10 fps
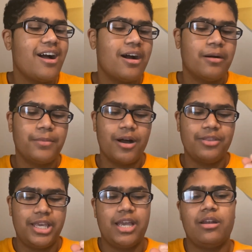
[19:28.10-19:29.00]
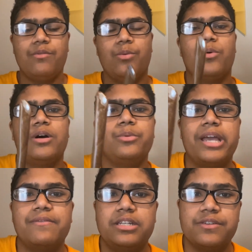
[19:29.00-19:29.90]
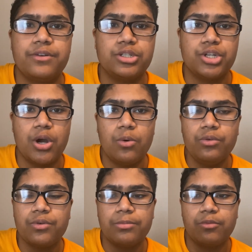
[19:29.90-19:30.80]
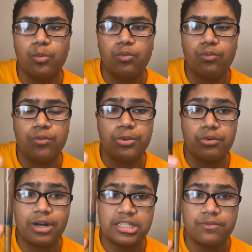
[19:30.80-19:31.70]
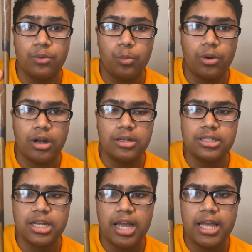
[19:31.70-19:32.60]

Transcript: On the handle of the wand, we have a different tone from the rest of the wand.